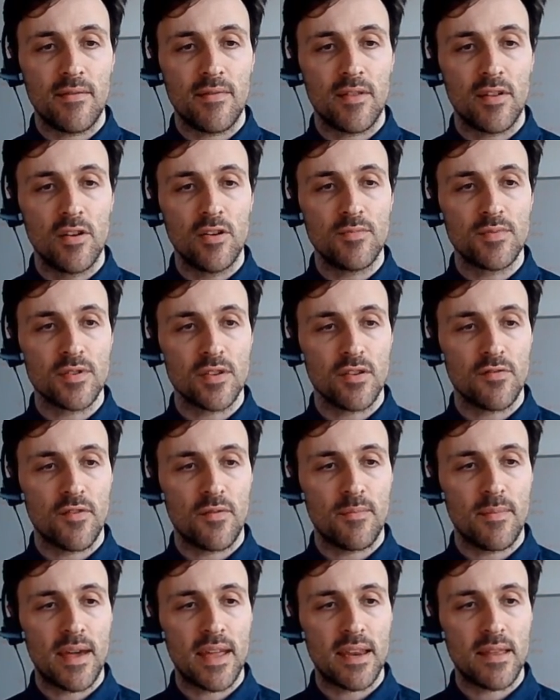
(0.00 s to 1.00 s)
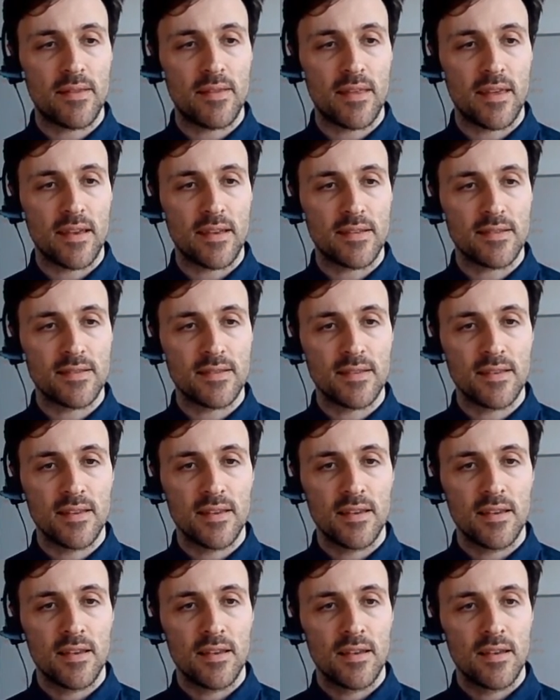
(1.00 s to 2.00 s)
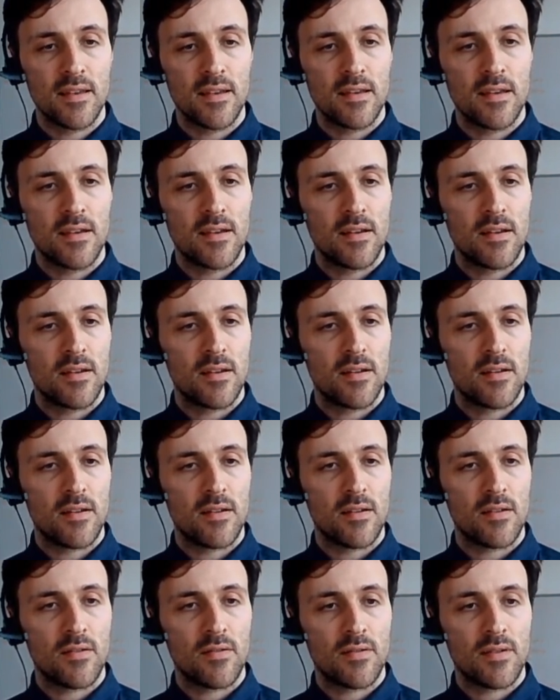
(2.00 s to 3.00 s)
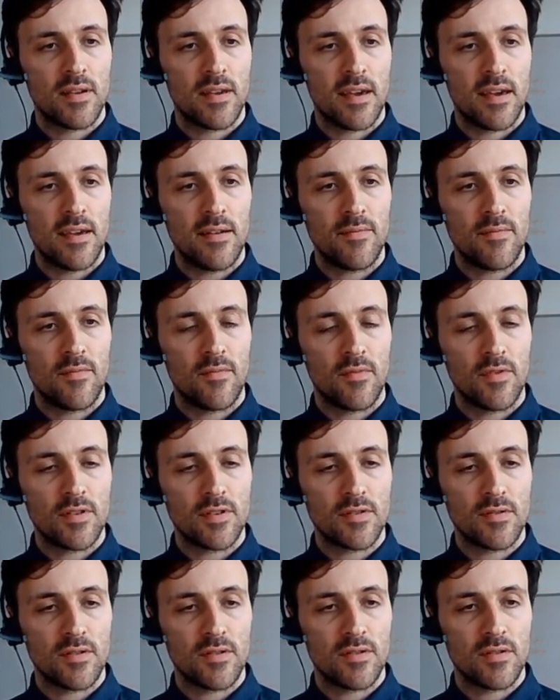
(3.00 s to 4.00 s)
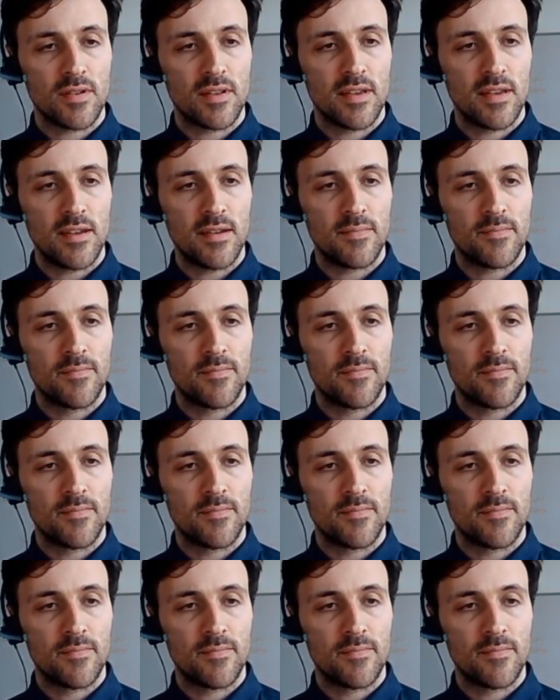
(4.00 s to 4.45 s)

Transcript: the loop's going to go over many things. Okay, what's going on here?